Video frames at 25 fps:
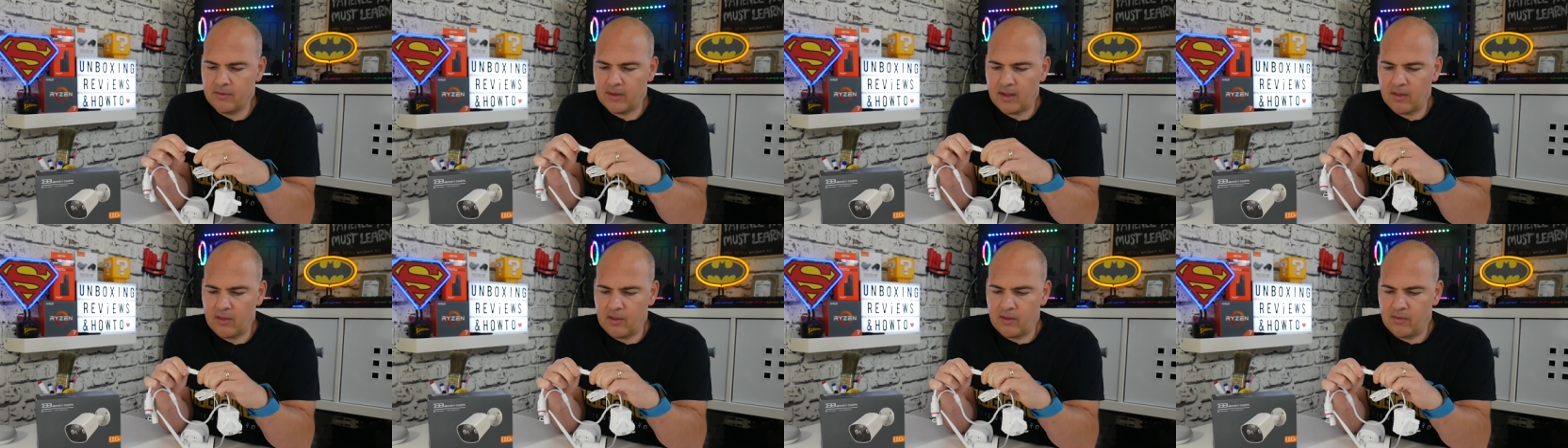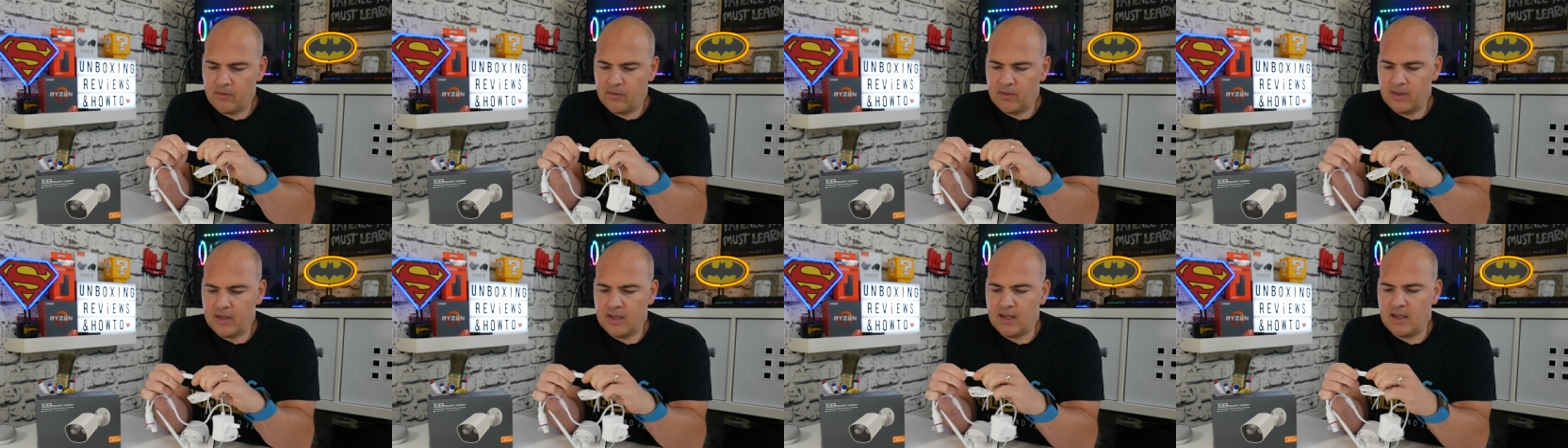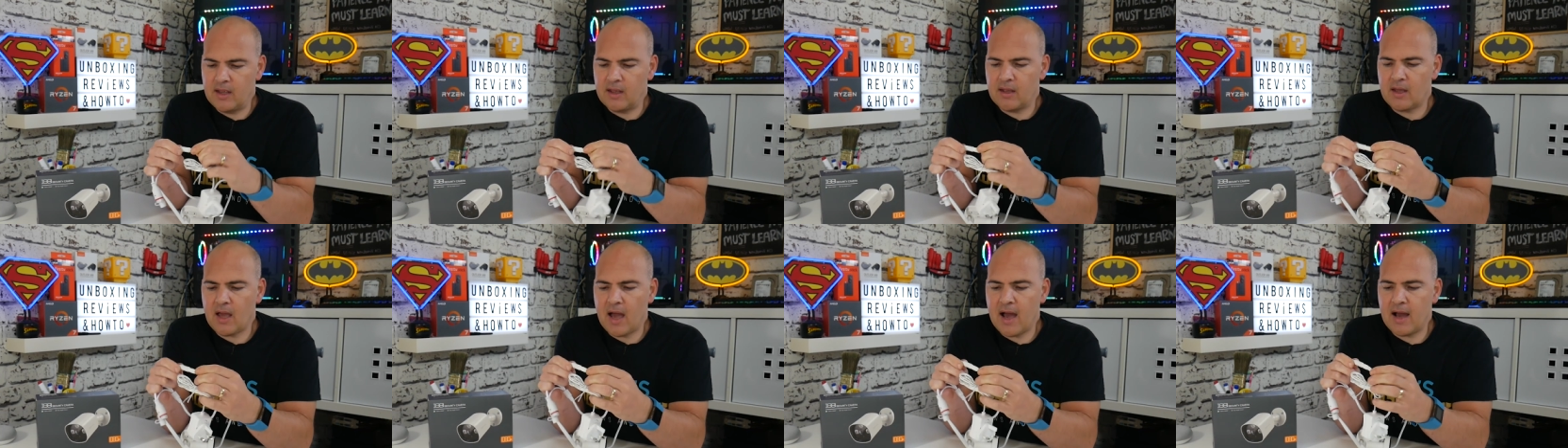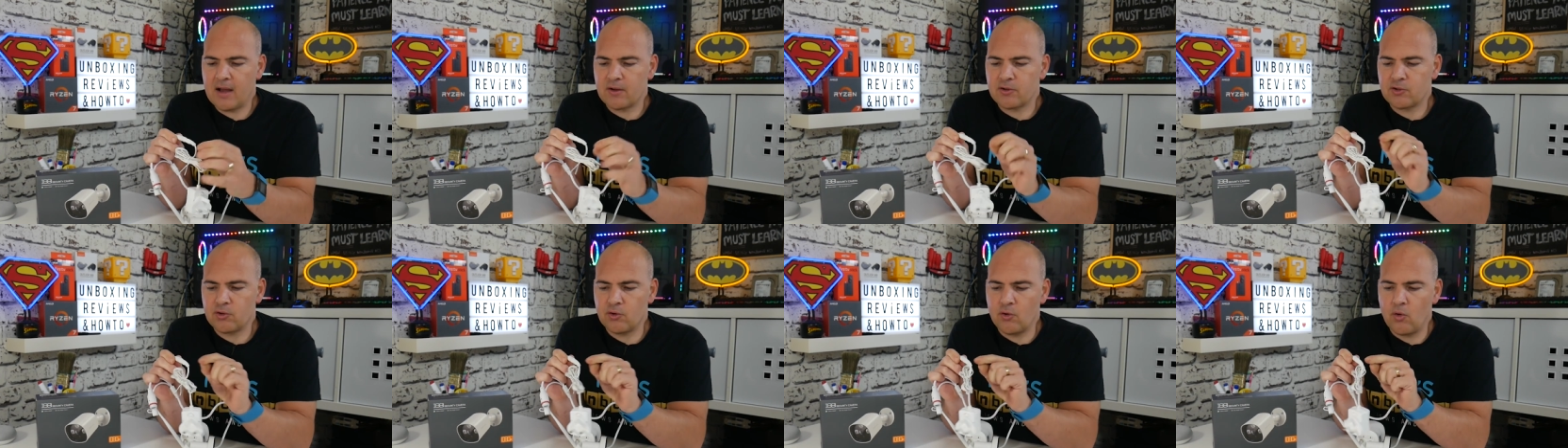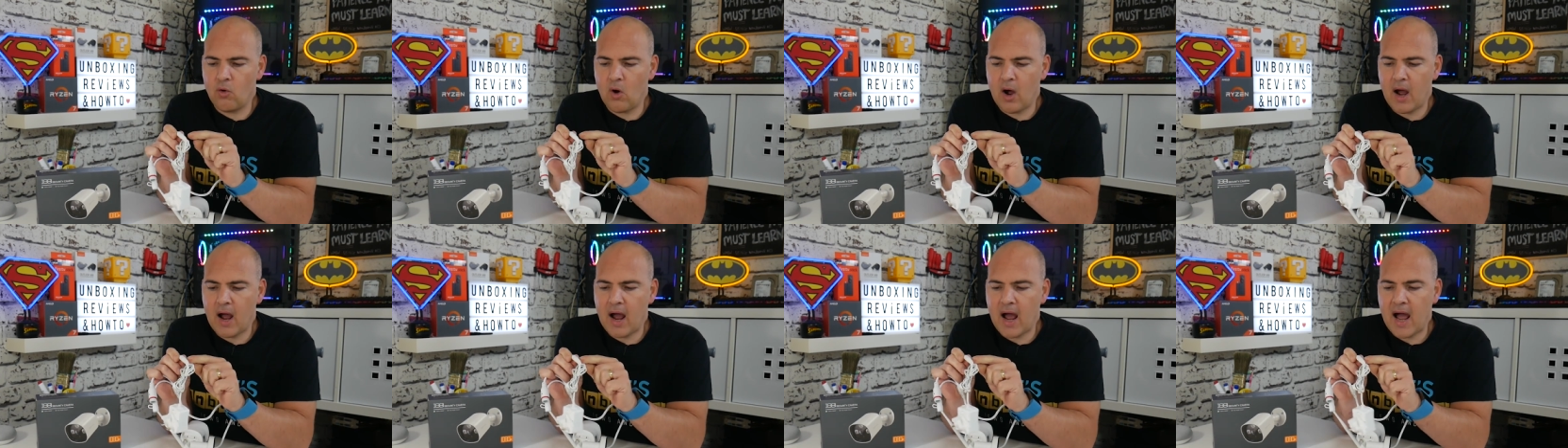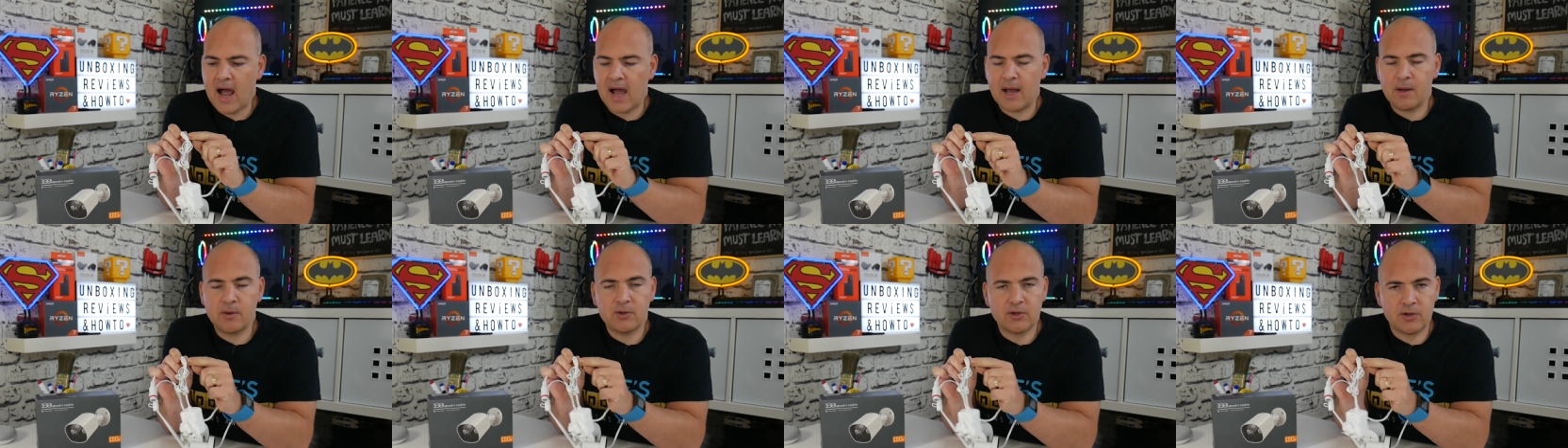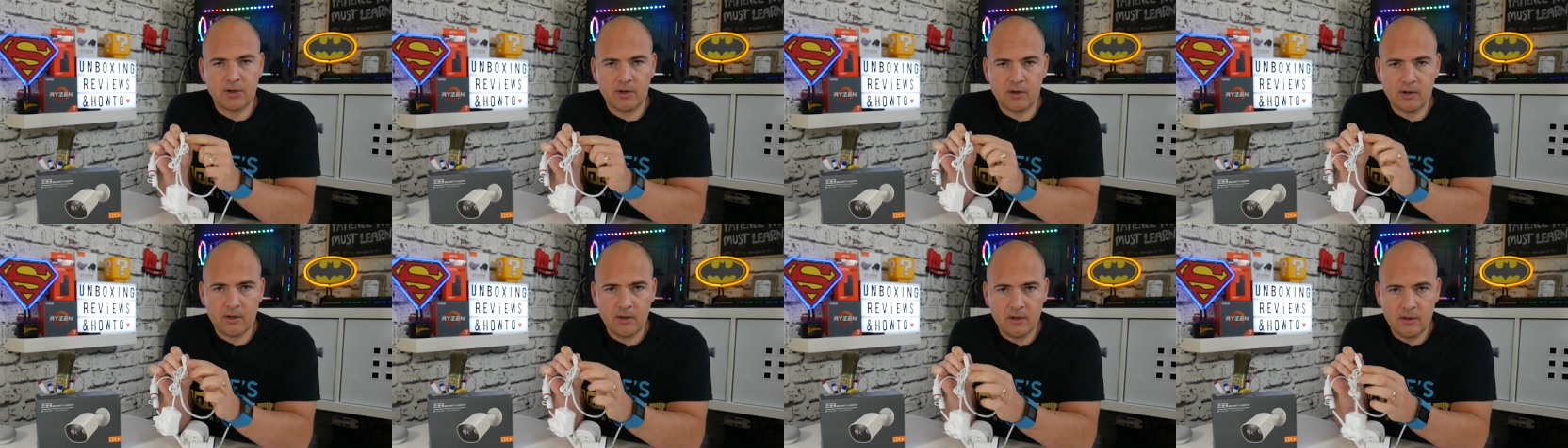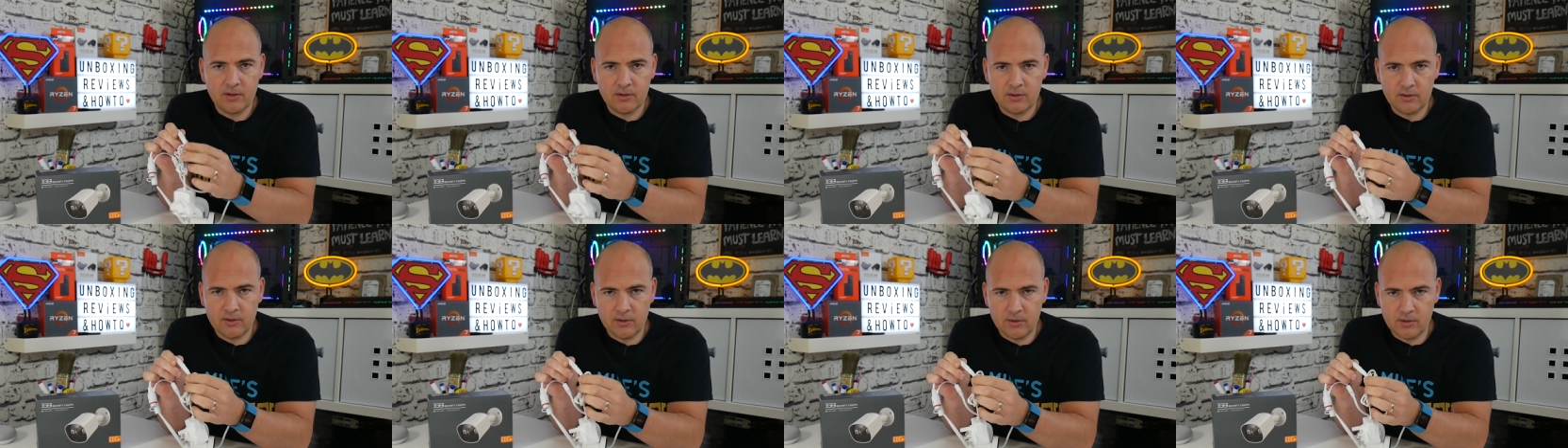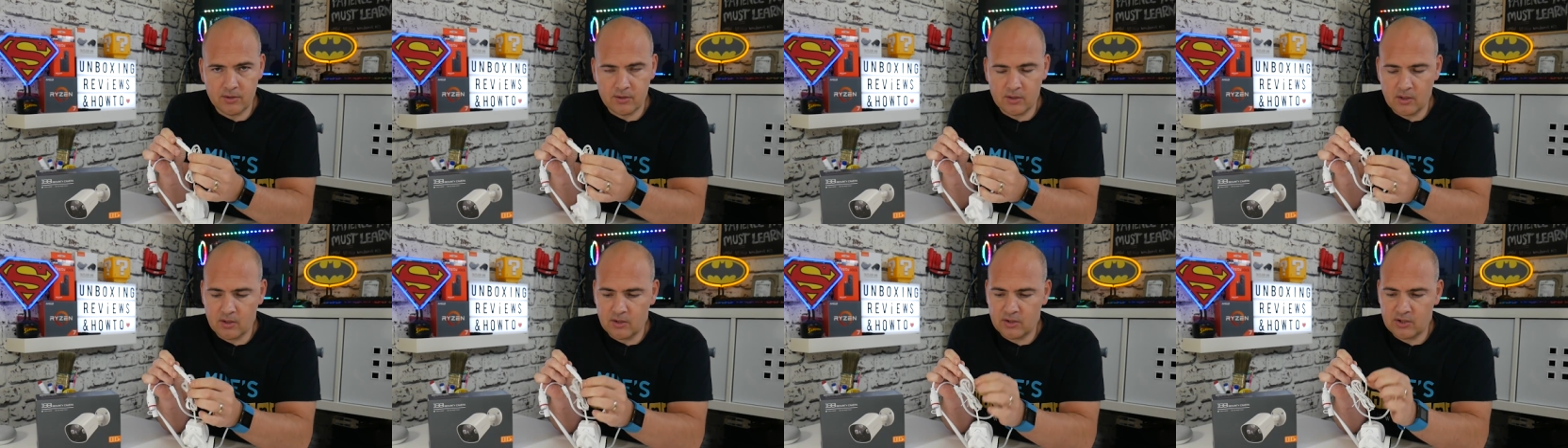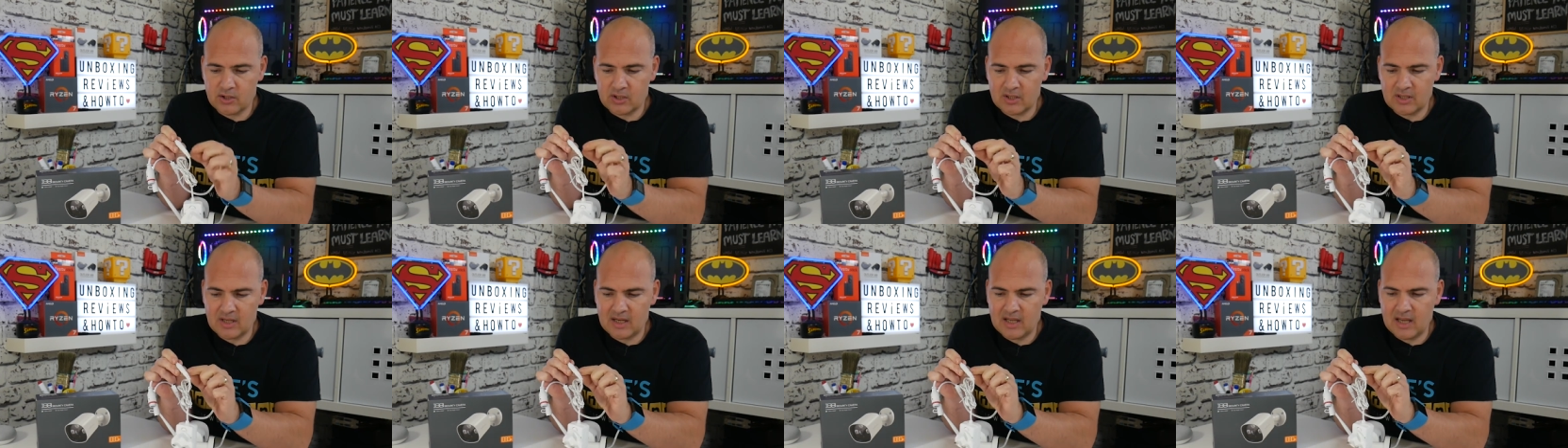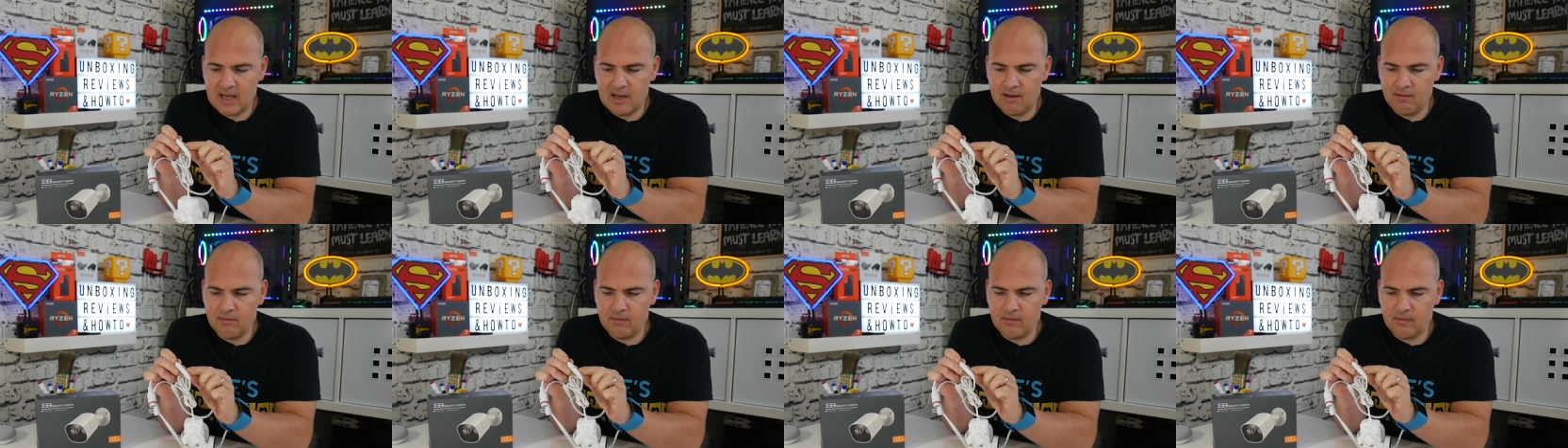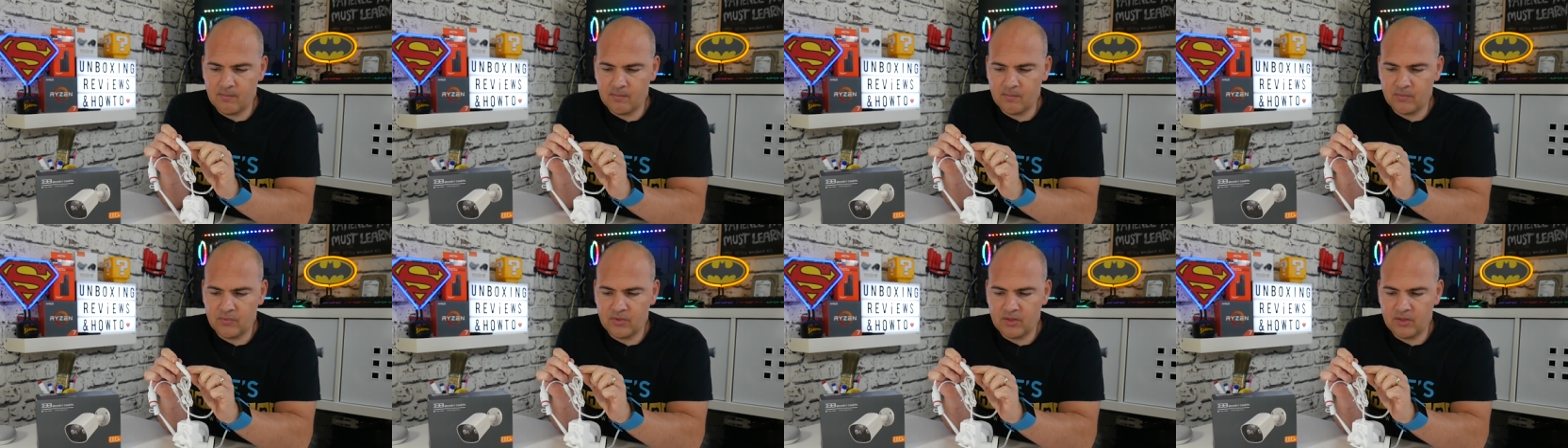Now the, the actual outer does sleeve